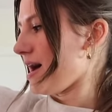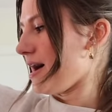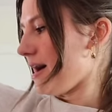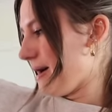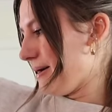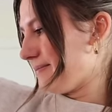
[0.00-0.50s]

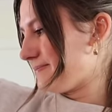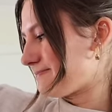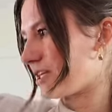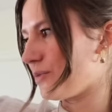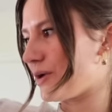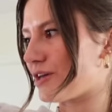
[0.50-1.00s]
Um,
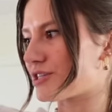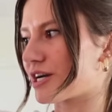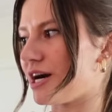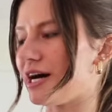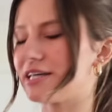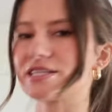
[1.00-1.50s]
we also
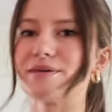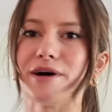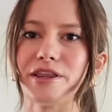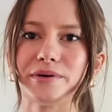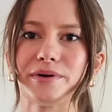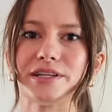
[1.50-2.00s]
got some
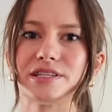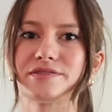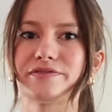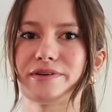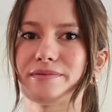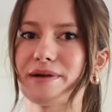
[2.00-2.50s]
other ones
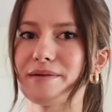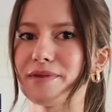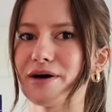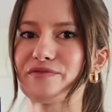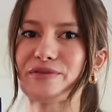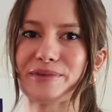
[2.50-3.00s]
for my
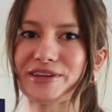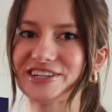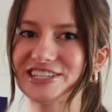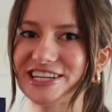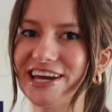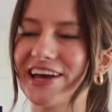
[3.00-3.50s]
mom for
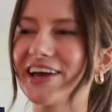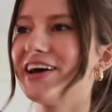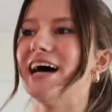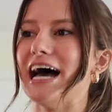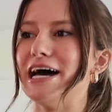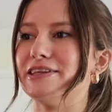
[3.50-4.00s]
Mother's Day,
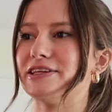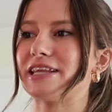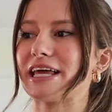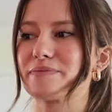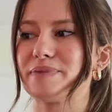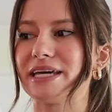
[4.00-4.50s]
and they're
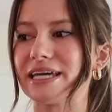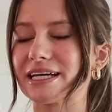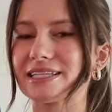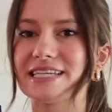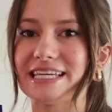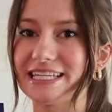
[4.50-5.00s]
like
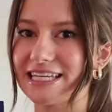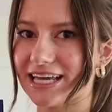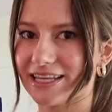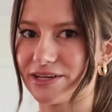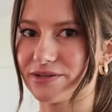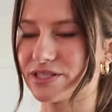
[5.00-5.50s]
pinks and
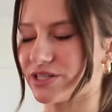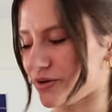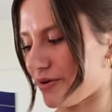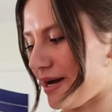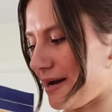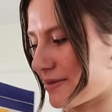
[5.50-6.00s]
yellows,
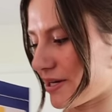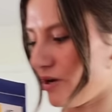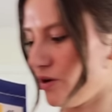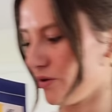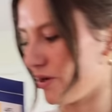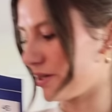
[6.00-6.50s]
so I'm gonna
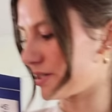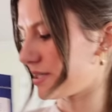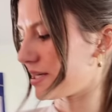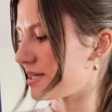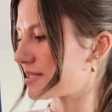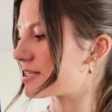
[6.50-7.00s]
hold on to
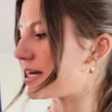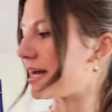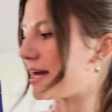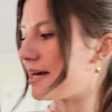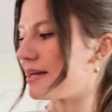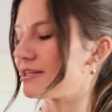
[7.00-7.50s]
these
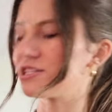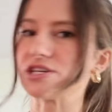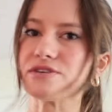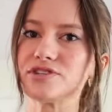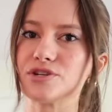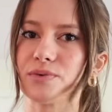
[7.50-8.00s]
and see
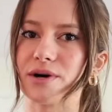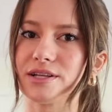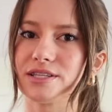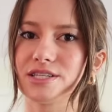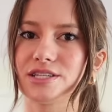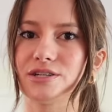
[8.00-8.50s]
if she
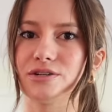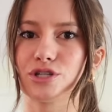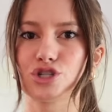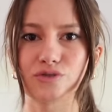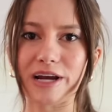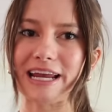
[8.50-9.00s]
wants to
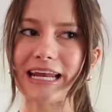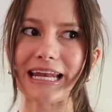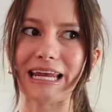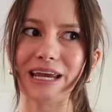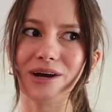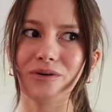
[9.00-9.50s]
trade
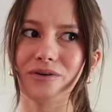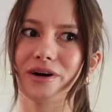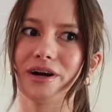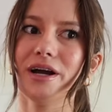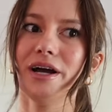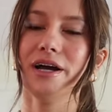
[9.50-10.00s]
any
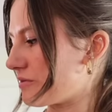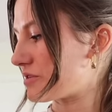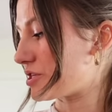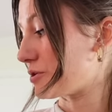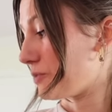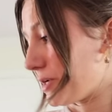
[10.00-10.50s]
or, or if
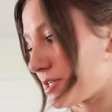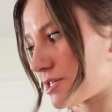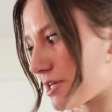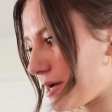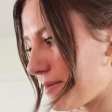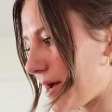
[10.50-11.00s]
she wants
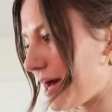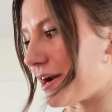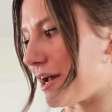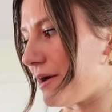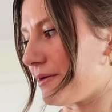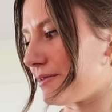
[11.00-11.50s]
some. I don't
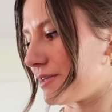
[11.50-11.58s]
know.